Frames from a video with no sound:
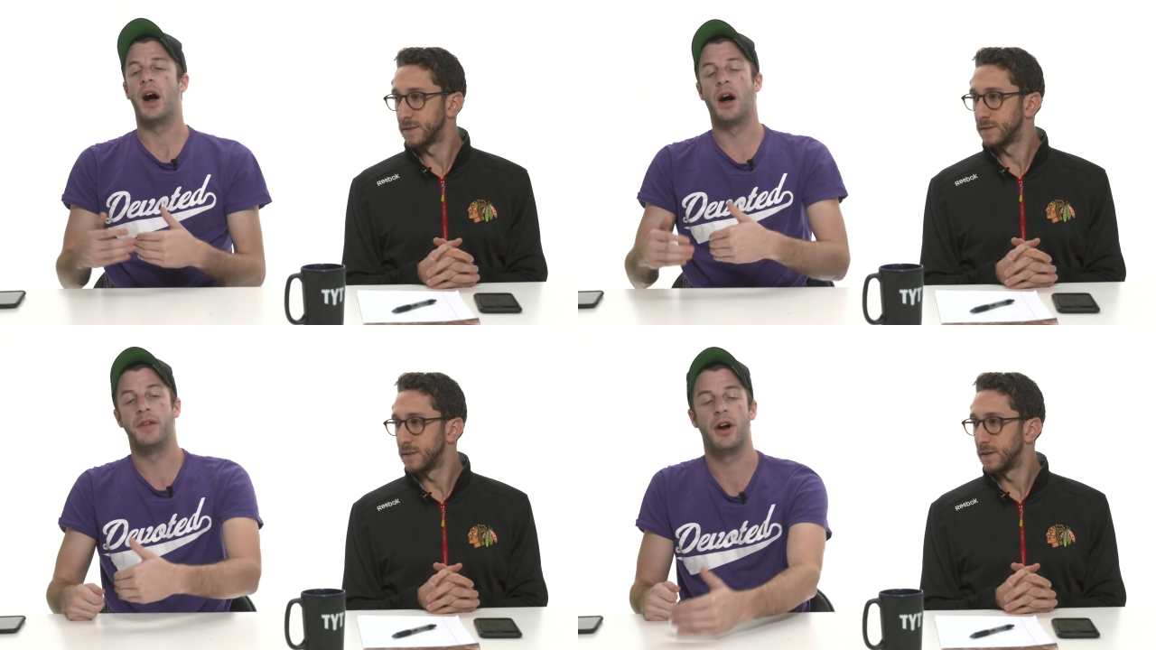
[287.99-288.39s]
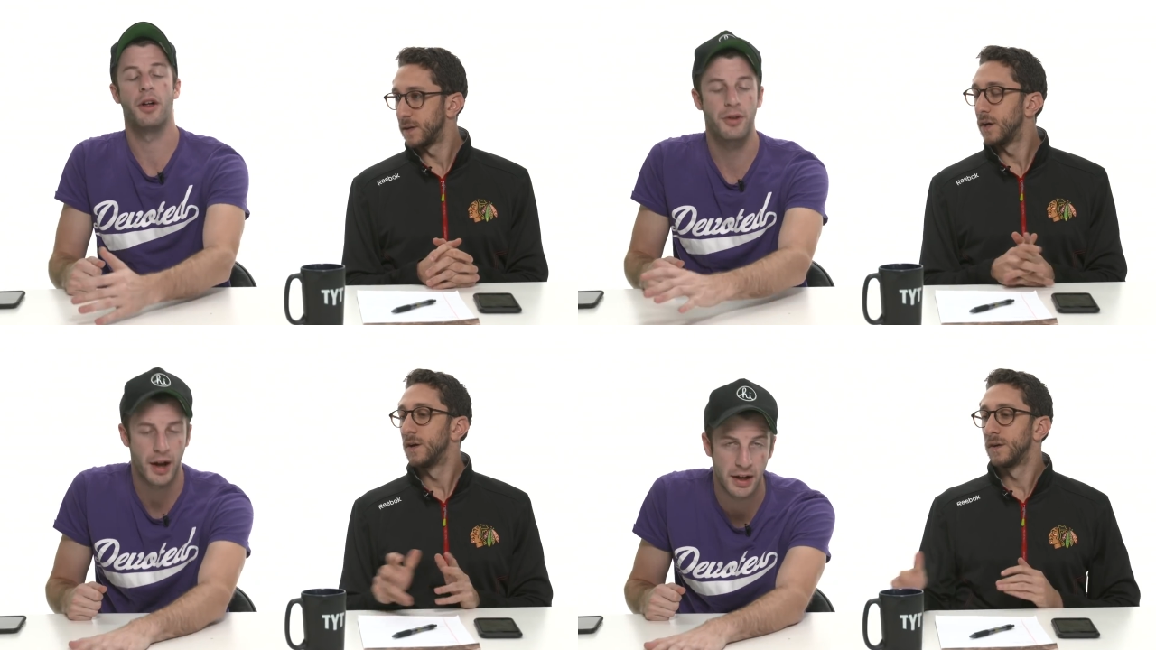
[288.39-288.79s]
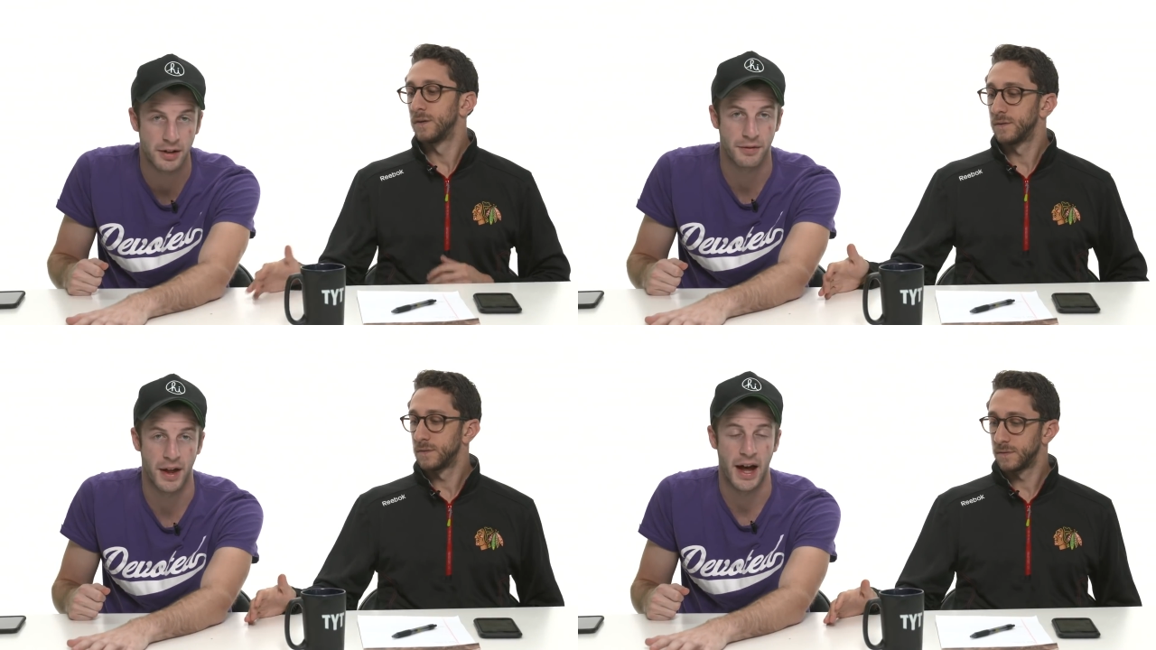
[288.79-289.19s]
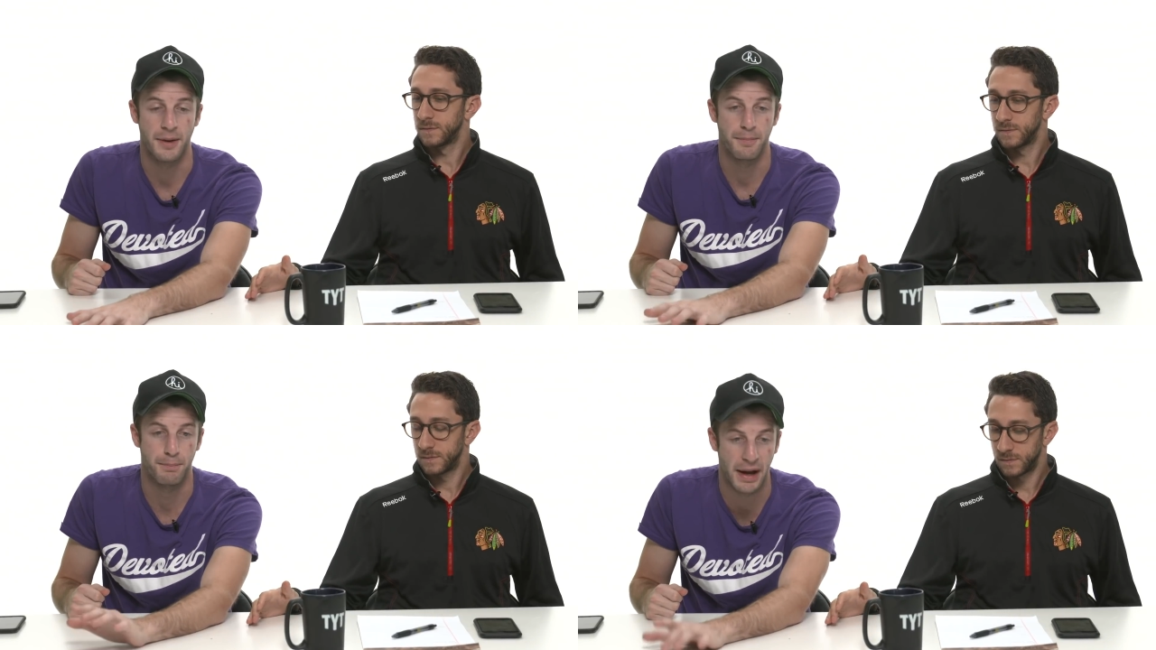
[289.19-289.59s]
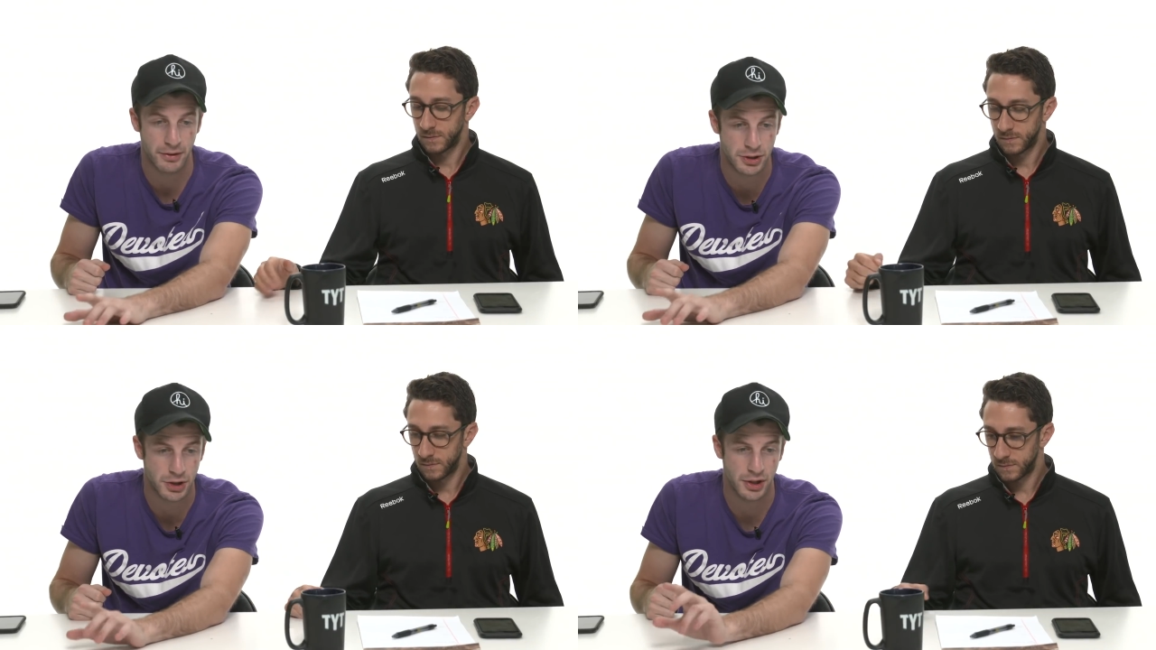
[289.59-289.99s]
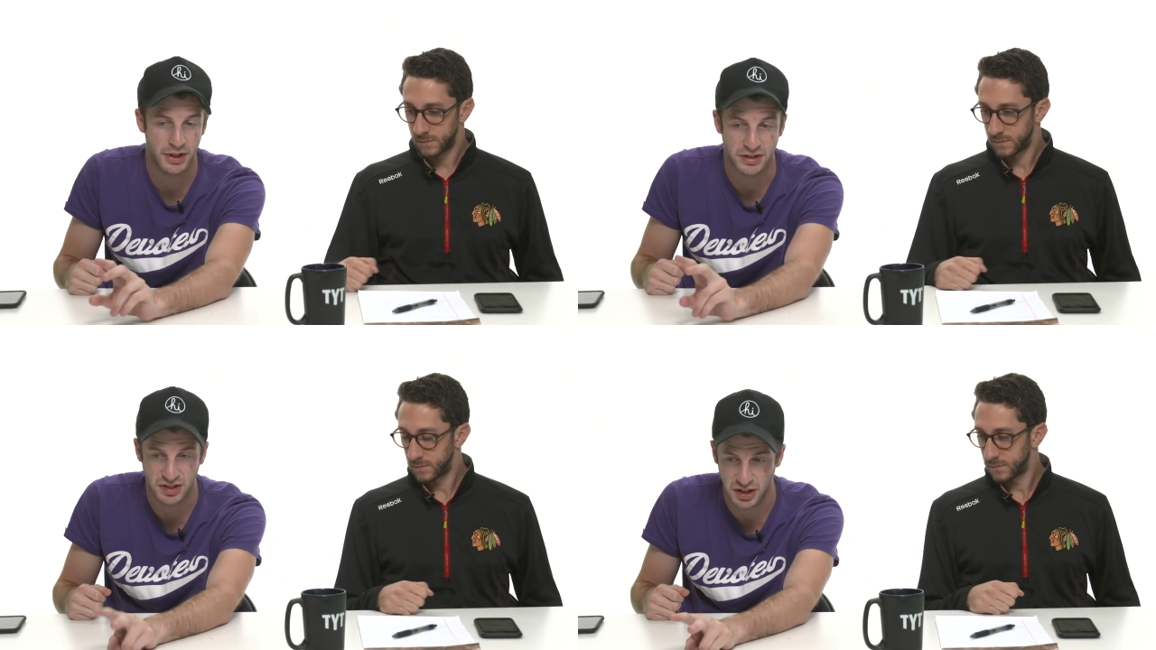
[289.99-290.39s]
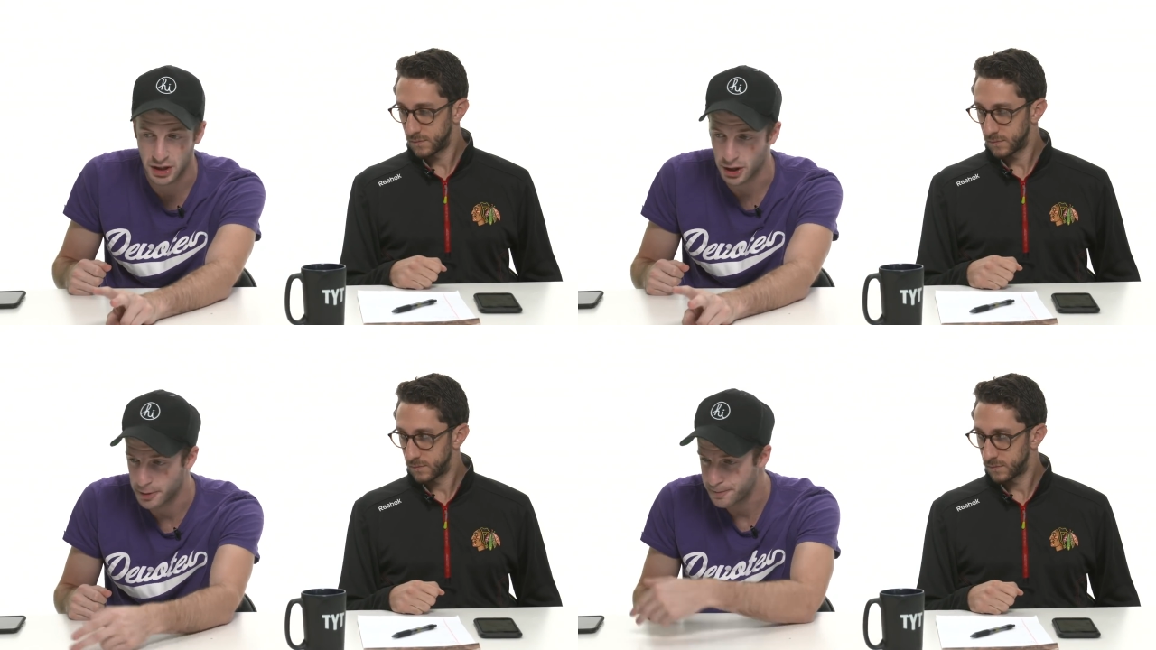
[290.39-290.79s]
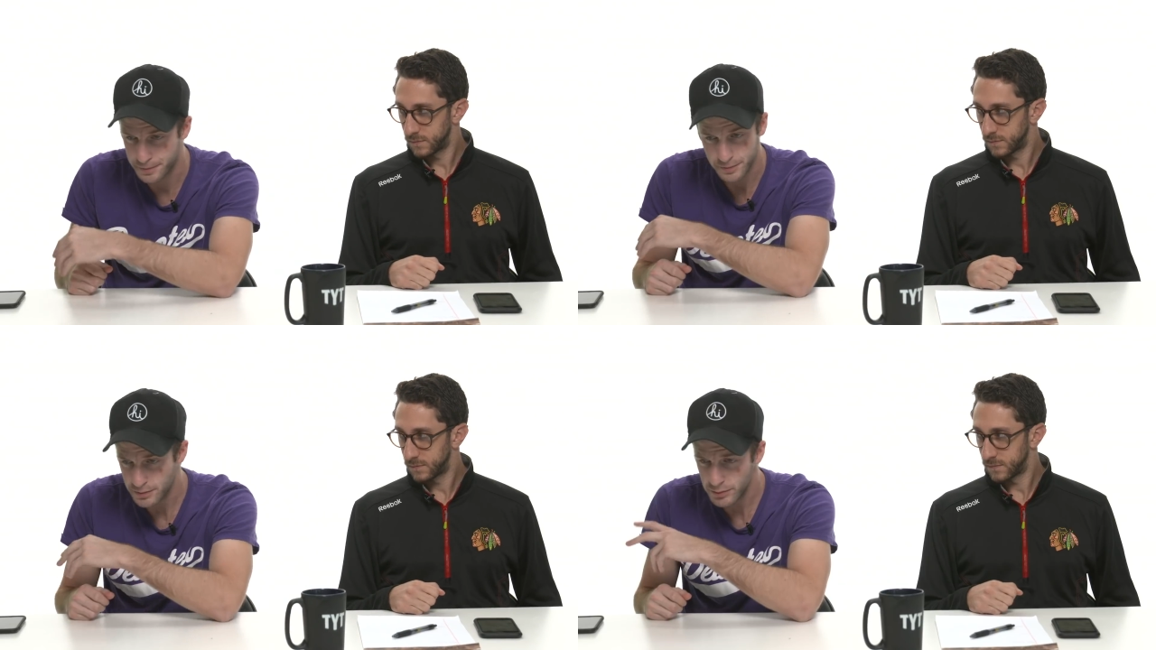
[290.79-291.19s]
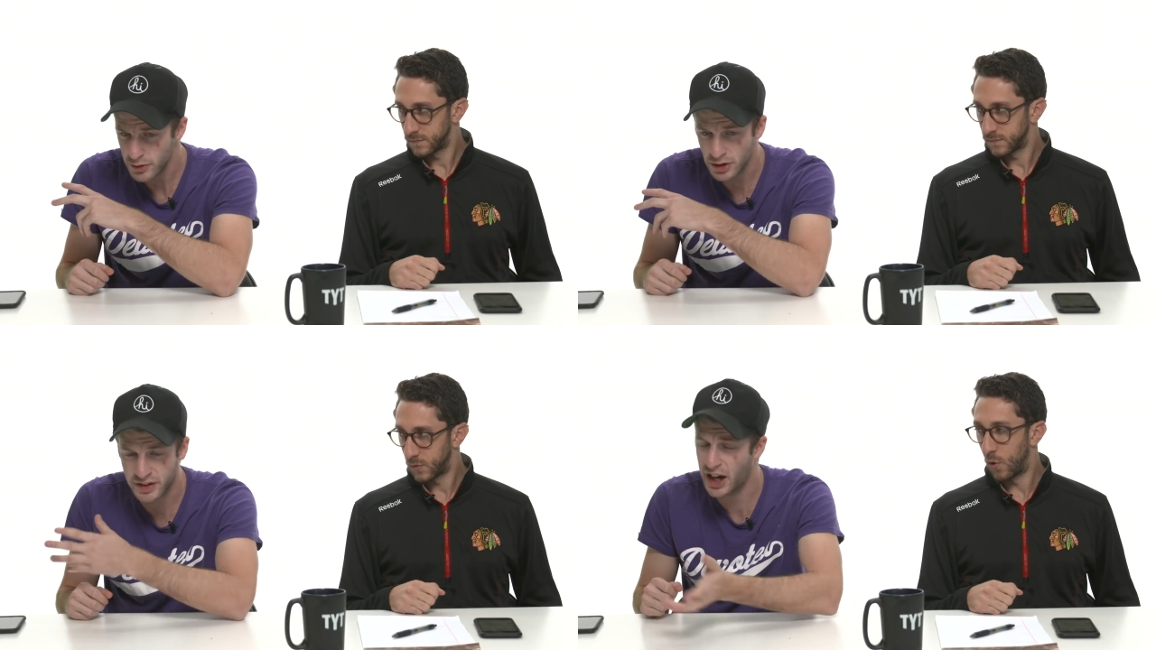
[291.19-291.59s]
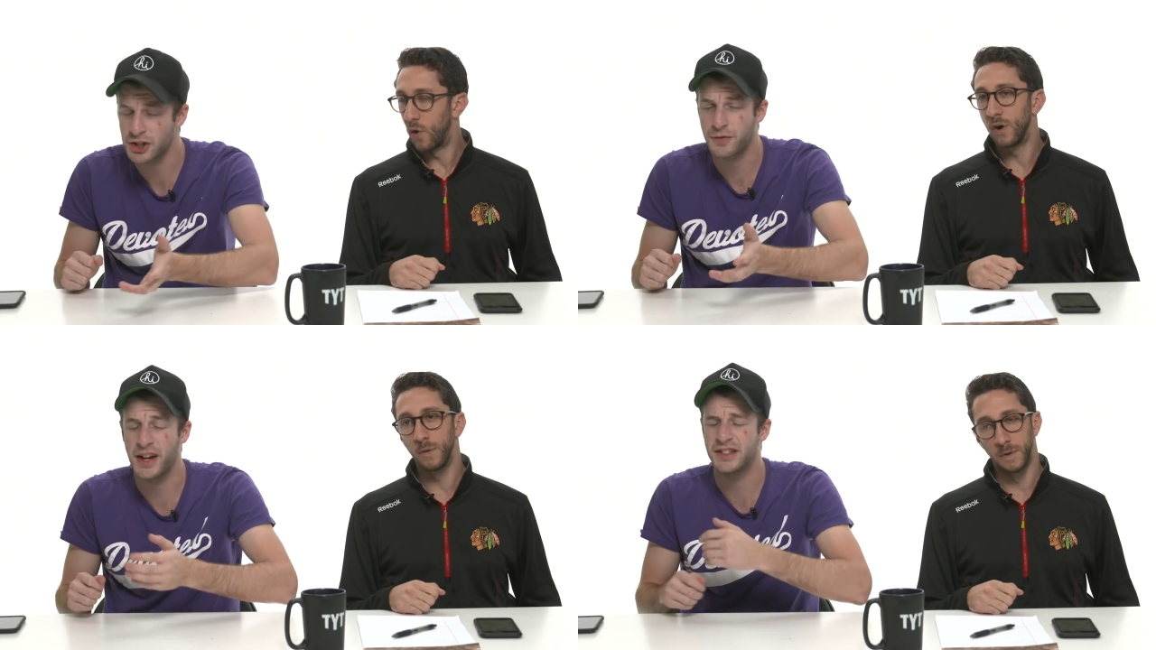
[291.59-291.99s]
Speaker 1: On the other end of that, Bellinger and Seager Horrible.